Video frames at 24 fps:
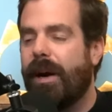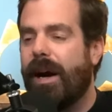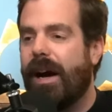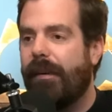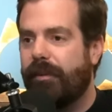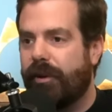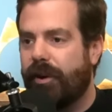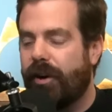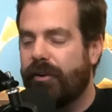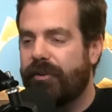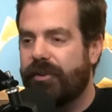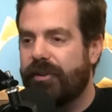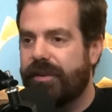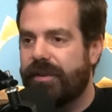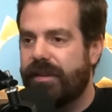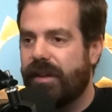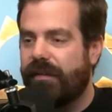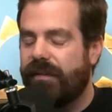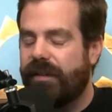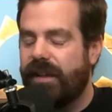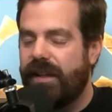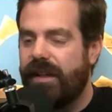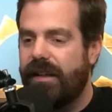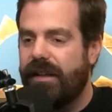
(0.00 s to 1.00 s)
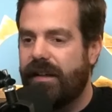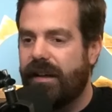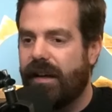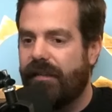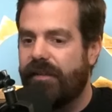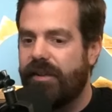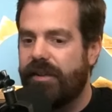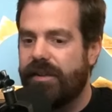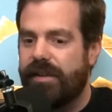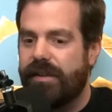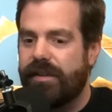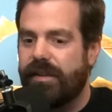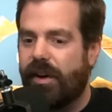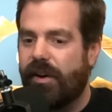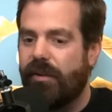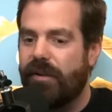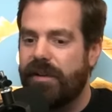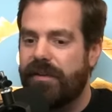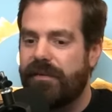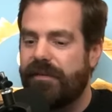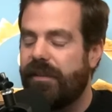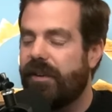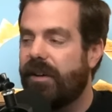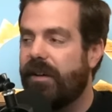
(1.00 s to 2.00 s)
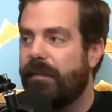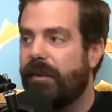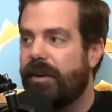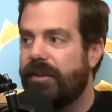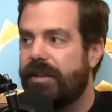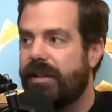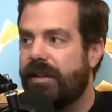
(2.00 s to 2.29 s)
pop culture stuff that he covers is always very much